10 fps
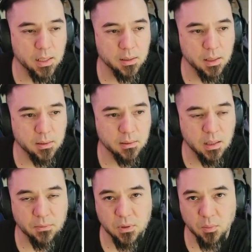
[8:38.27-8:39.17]
and
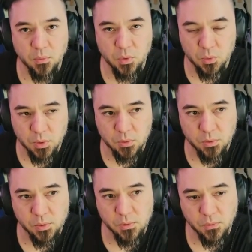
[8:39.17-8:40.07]
save some of your
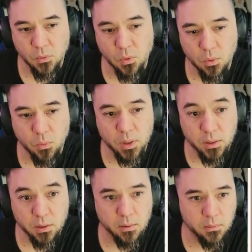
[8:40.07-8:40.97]
resources for when
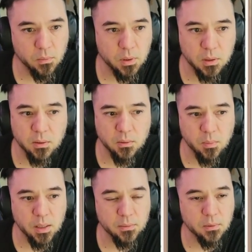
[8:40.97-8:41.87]
it does come out.